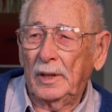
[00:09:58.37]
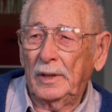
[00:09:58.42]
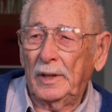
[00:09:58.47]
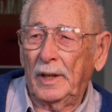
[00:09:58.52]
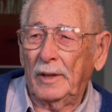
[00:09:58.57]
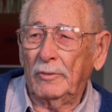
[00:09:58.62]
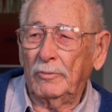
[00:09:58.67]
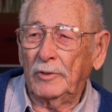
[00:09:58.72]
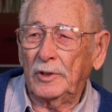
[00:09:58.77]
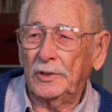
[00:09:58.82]

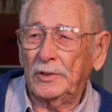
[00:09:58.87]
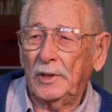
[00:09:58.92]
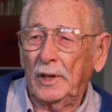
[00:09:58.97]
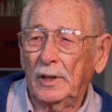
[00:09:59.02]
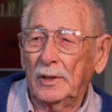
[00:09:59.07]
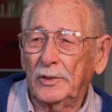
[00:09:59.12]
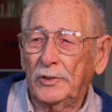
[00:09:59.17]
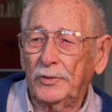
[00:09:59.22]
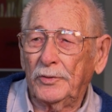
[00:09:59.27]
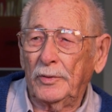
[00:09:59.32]
that
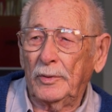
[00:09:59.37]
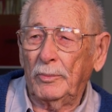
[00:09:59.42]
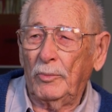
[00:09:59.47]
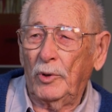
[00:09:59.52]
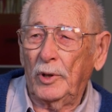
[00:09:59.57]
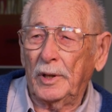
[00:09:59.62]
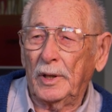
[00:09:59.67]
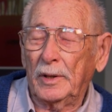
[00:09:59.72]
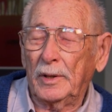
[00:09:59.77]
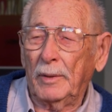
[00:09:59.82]
results from
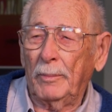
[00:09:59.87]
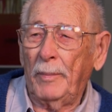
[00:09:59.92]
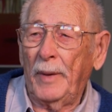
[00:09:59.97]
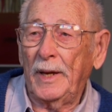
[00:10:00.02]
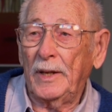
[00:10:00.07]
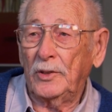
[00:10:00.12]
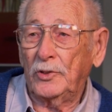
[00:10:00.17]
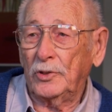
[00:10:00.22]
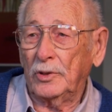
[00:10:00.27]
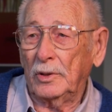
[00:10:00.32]
one of the
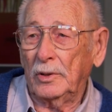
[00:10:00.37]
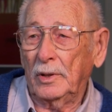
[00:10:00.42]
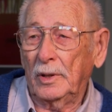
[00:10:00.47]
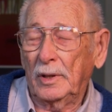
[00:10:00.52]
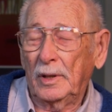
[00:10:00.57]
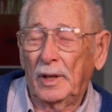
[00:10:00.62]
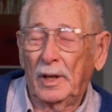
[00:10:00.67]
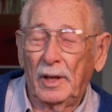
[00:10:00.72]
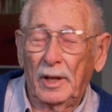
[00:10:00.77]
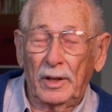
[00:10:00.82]

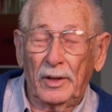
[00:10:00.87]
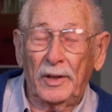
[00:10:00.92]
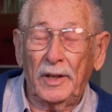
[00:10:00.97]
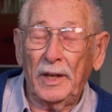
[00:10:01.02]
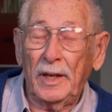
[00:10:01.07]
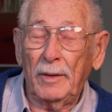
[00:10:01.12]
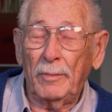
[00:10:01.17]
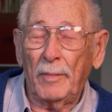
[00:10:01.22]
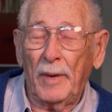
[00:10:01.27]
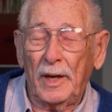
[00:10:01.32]
major,
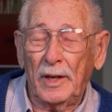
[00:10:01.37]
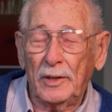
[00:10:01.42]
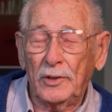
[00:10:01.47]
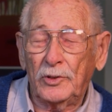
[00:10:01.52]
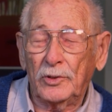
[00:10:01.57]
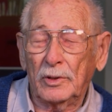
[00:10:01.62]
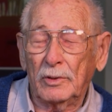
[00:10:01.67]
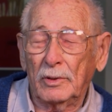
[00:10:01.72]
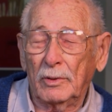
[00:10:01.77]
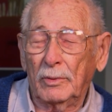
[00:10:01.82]
the
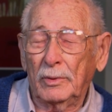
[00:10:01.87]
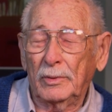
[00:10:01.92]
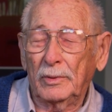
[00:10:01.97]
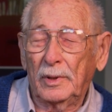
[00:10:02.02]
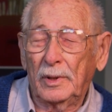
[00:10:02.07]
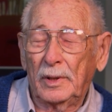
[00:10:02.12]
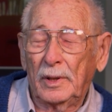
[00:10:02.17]
major